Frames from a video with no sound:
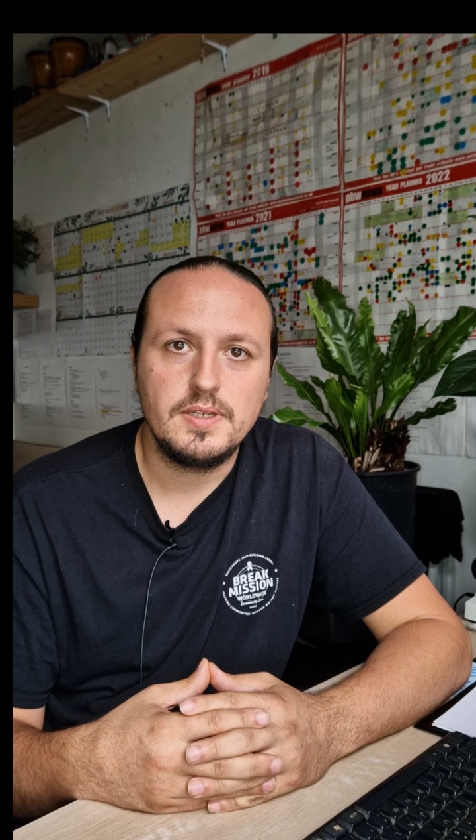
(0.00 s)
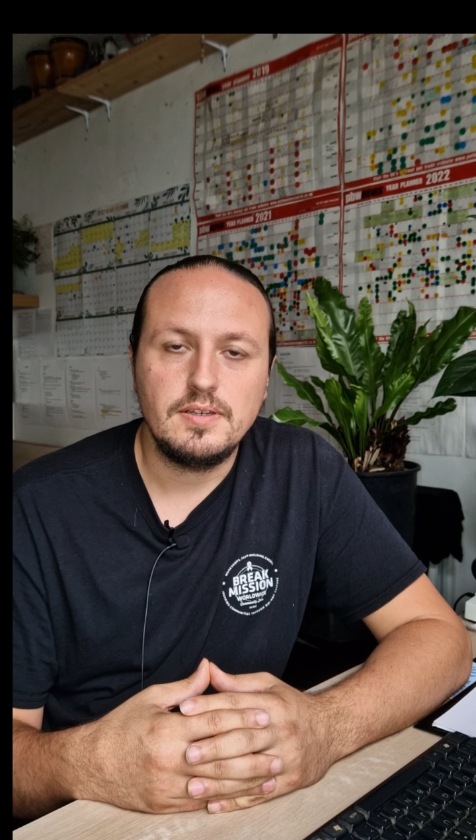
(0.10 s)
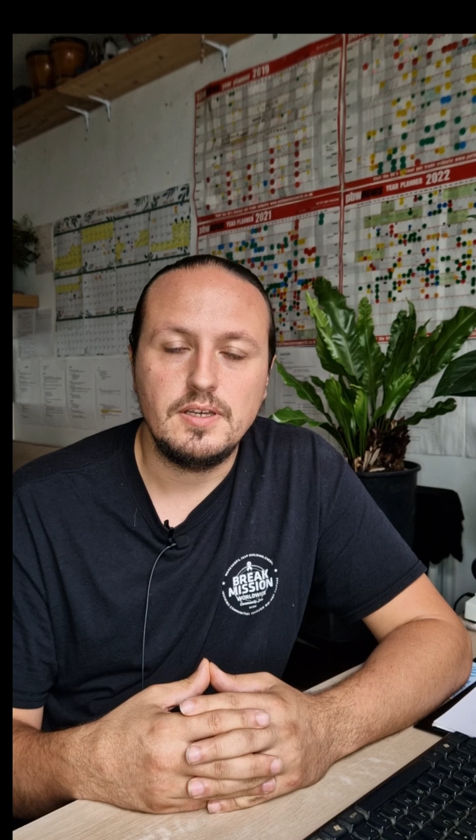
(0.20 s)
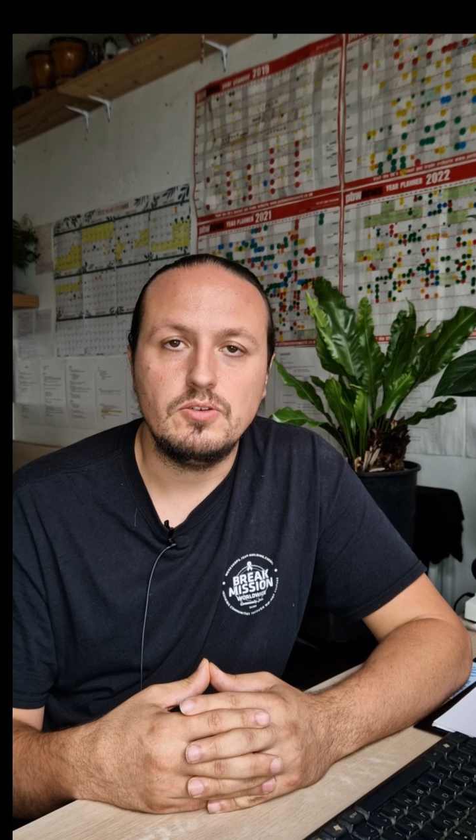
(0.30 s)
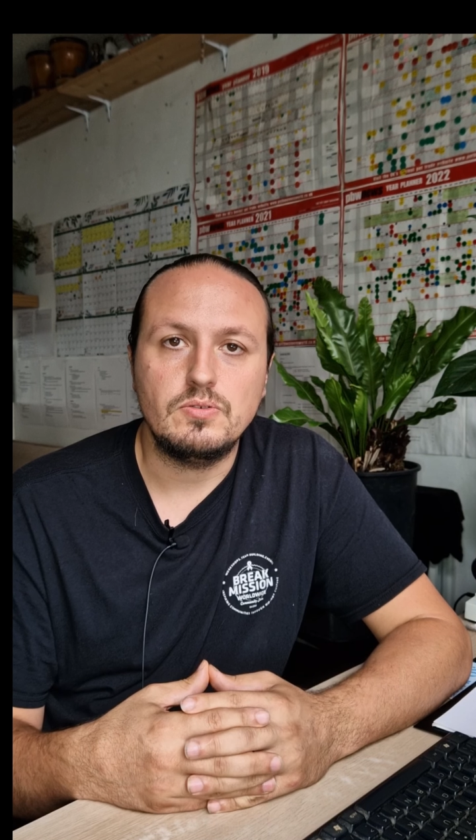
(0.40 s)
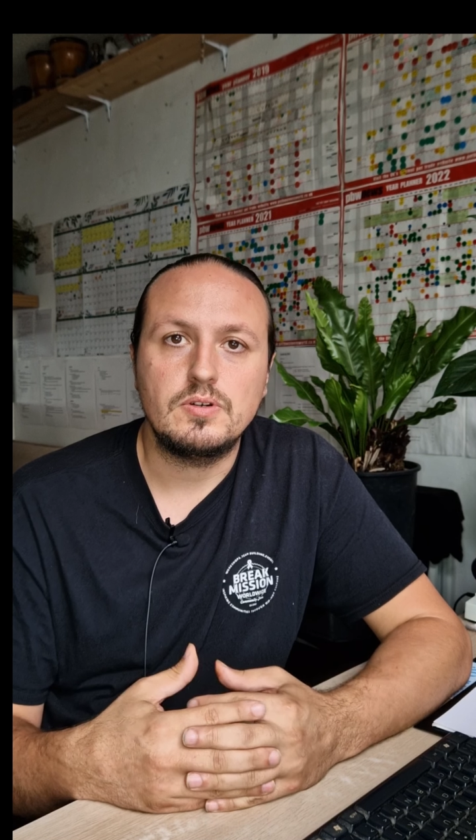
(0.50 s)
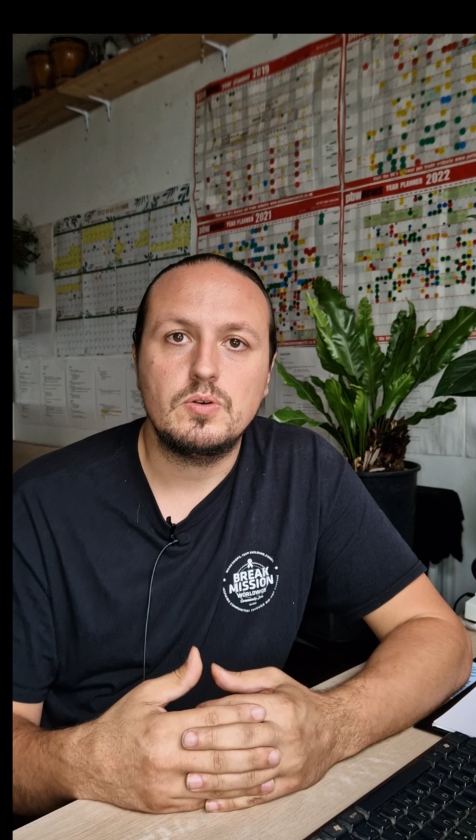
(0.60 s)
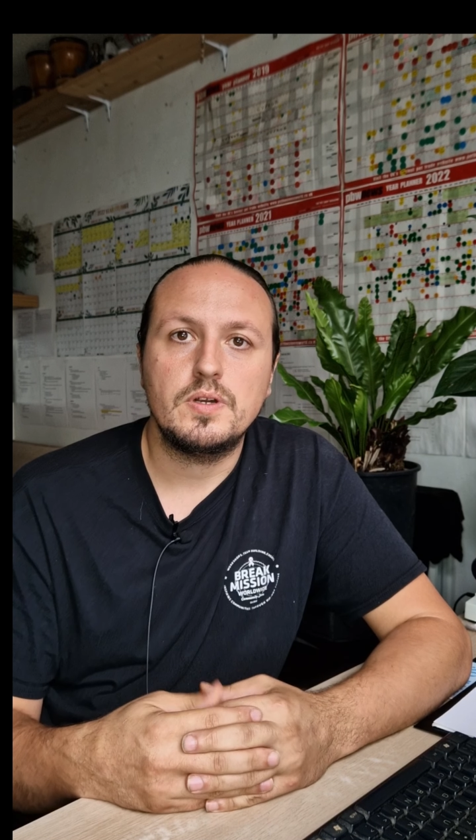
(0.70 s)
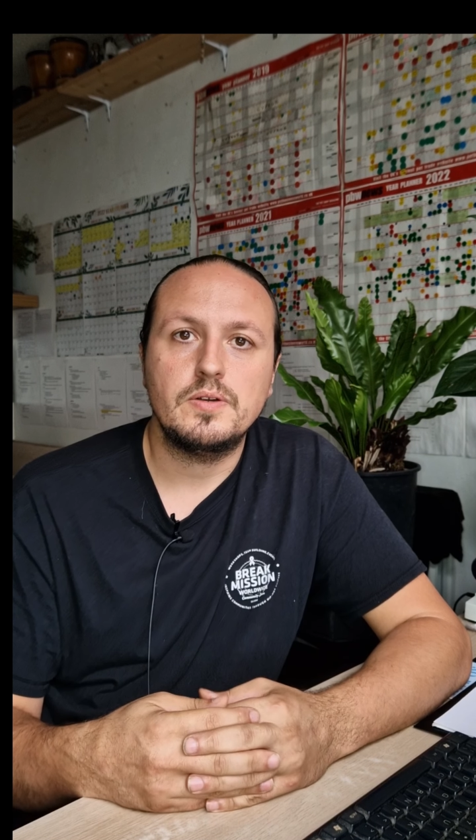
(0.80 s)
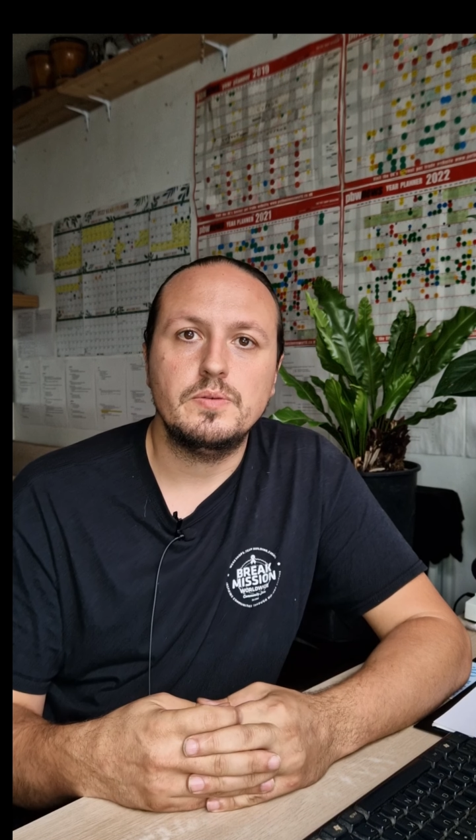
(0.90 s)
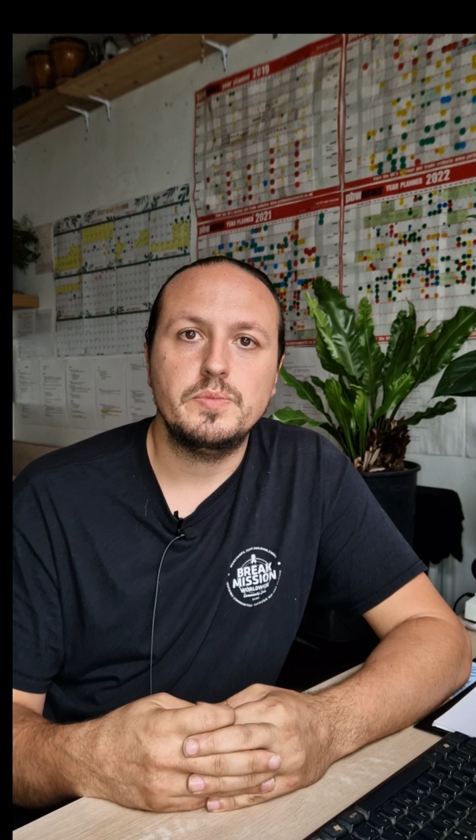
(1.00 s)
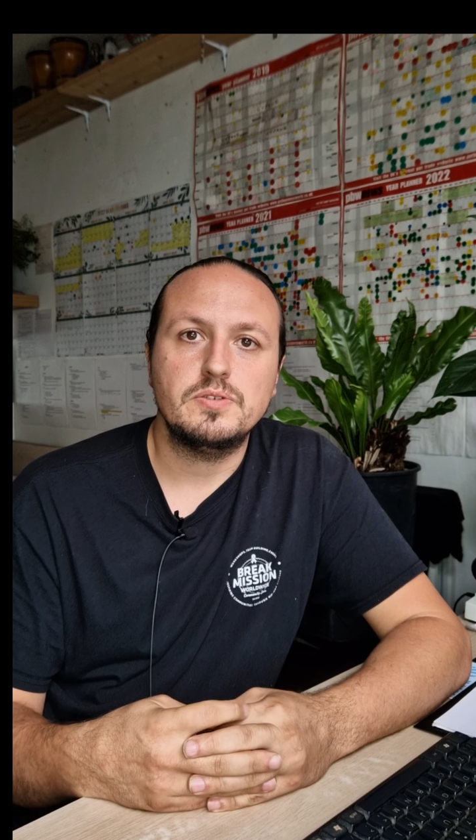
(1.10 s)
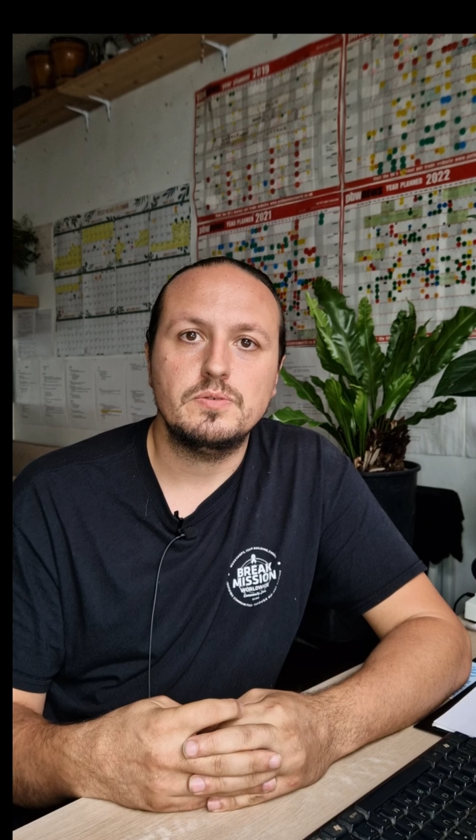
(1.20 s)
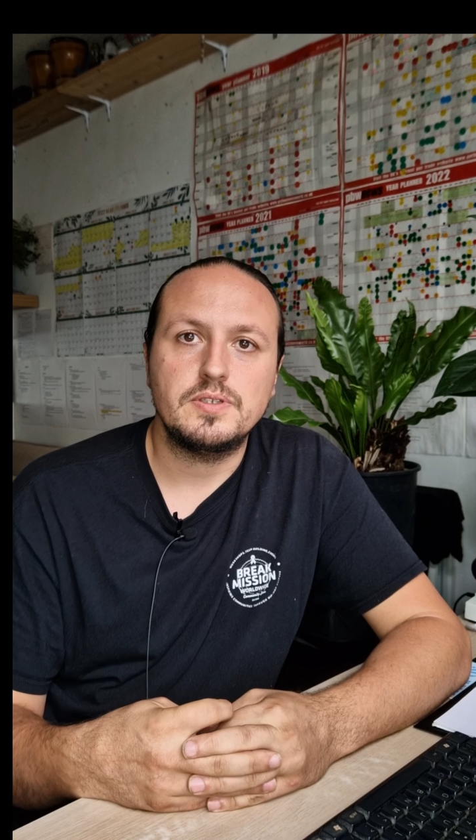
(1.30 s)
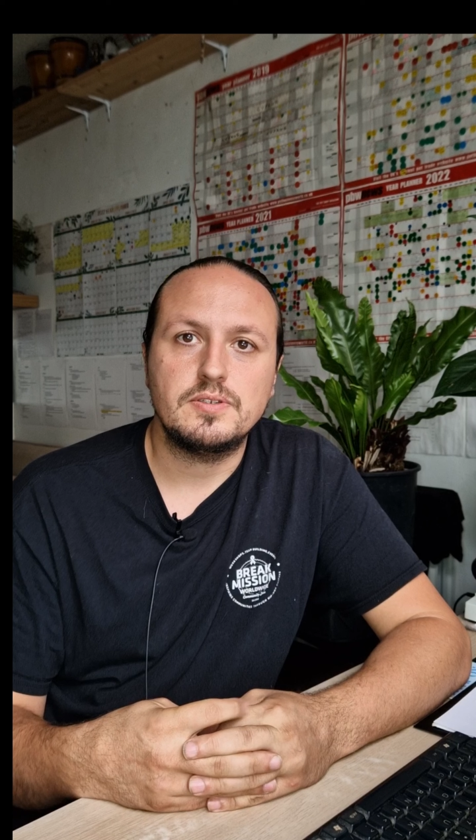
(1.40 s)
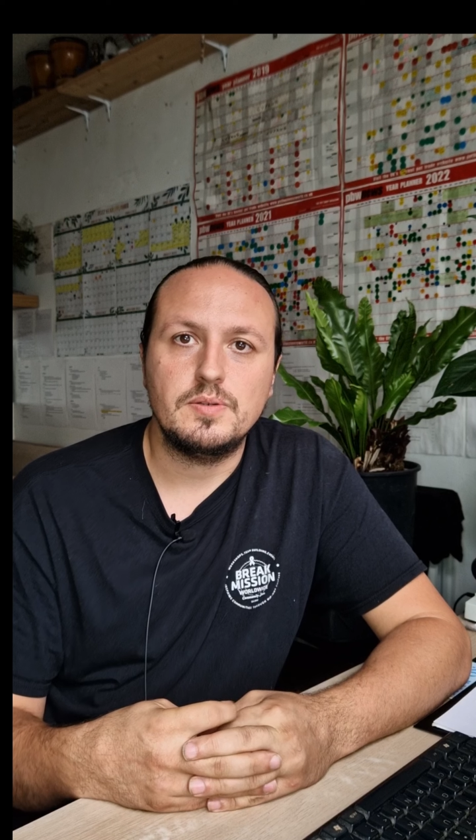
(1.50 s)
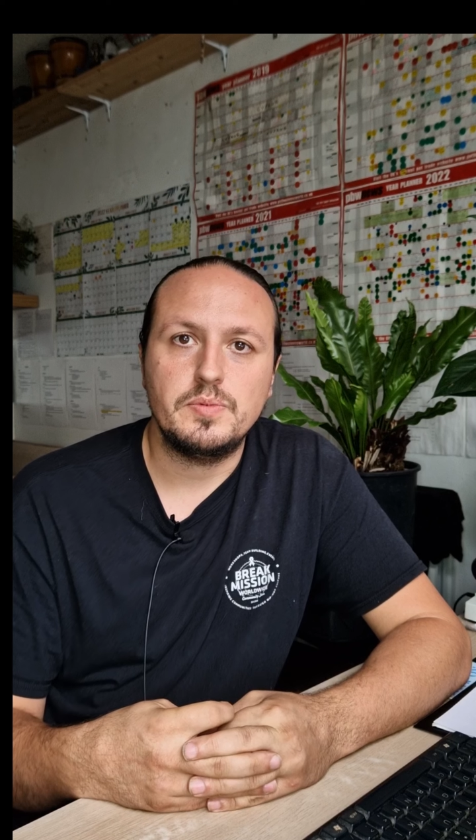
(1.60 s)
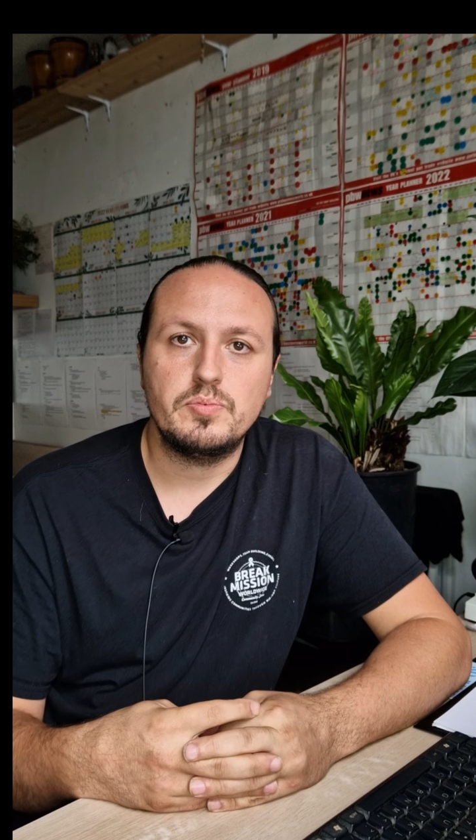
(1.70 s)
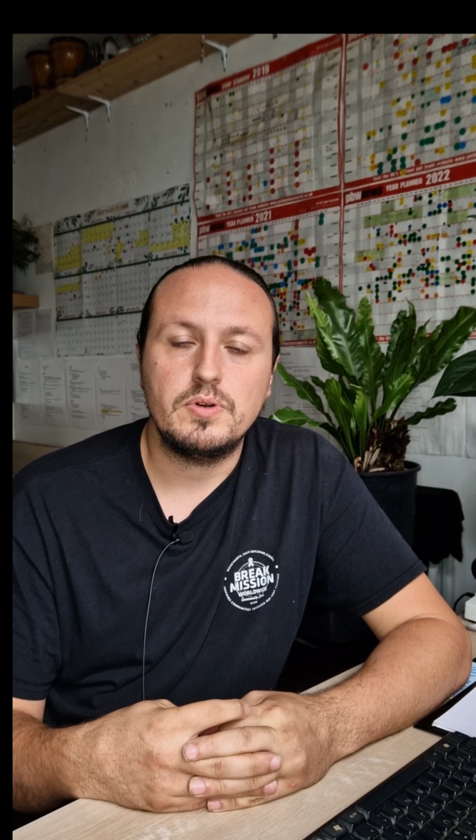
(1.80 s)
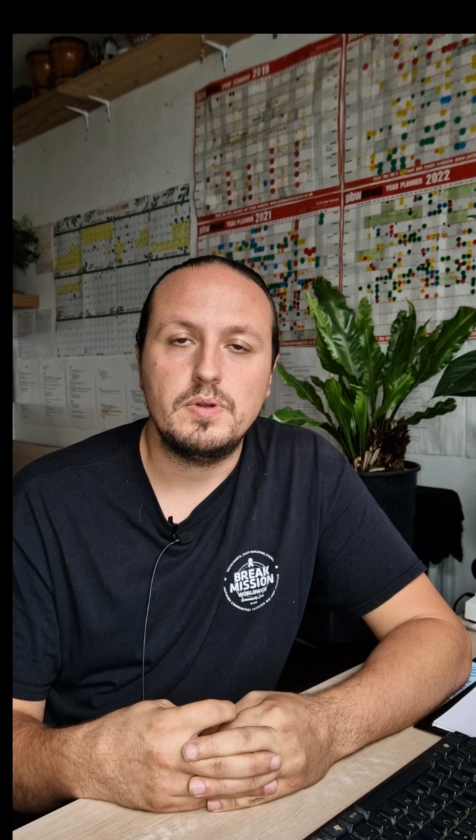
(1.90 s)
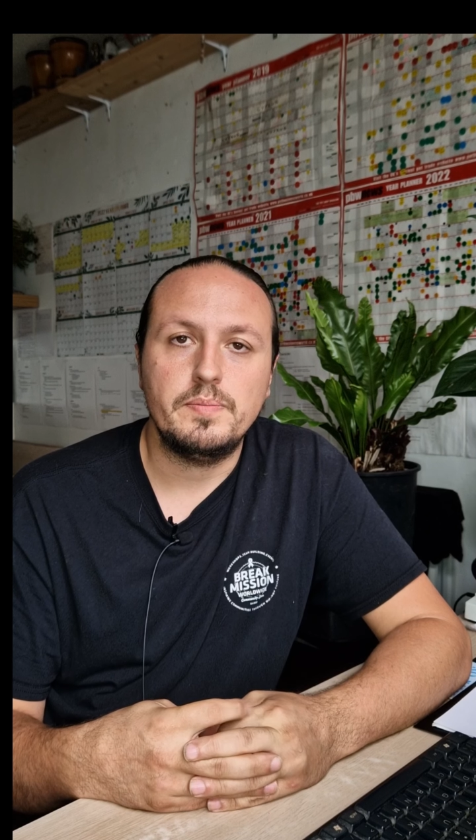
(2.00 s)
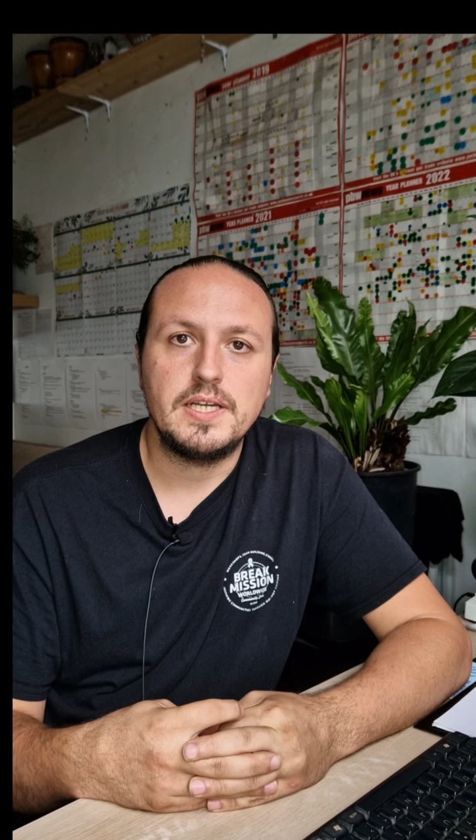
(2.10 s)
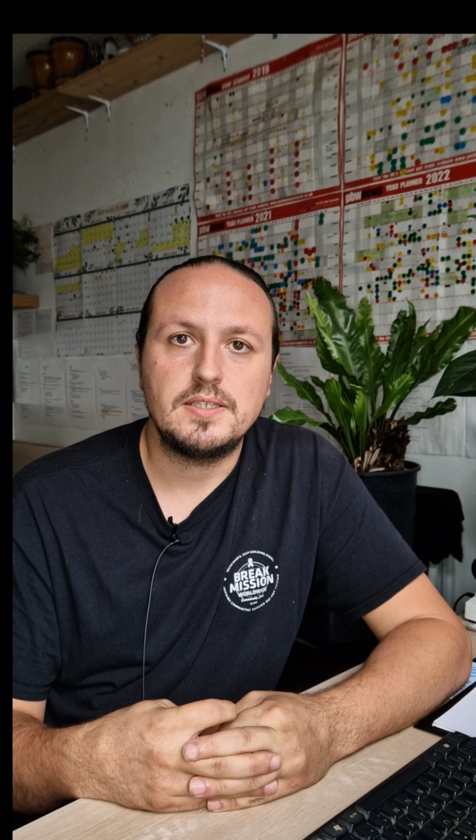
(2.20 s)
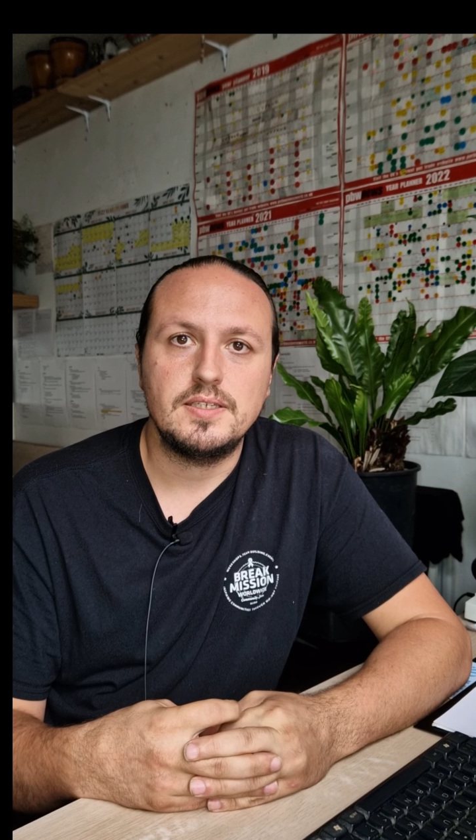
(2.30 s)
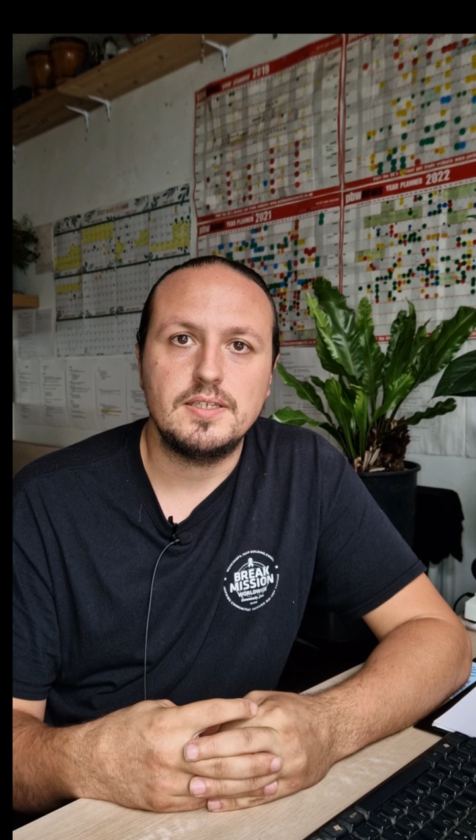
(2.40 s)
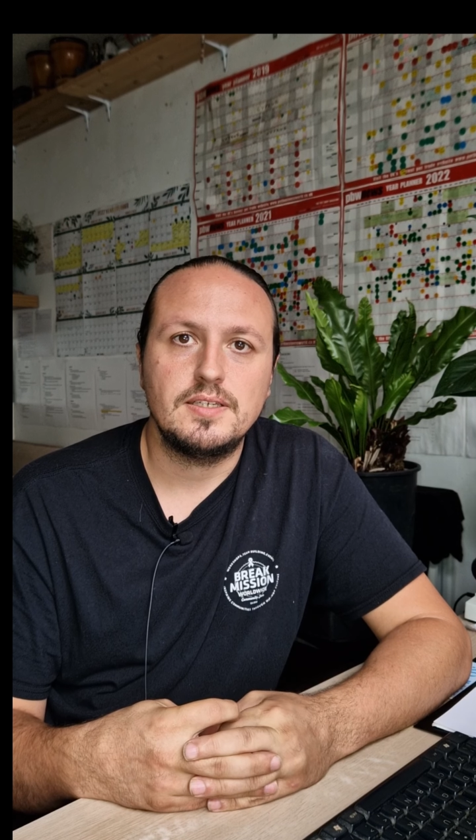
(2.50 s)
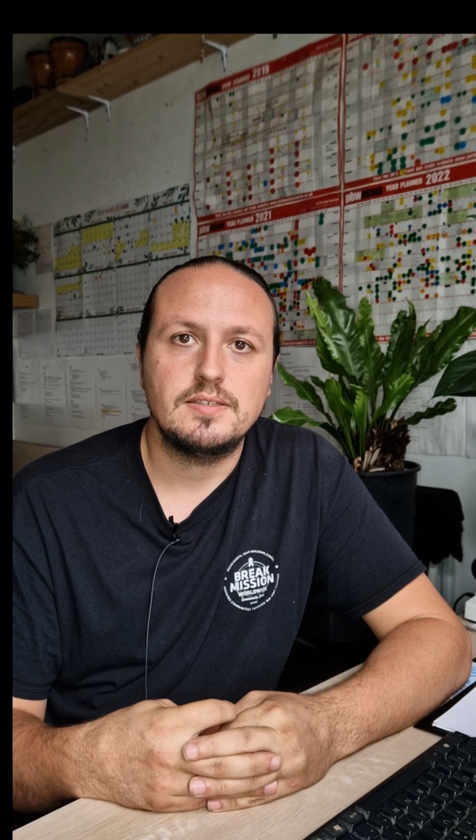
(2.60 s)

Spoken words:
in your aquarium is always going to be problematic.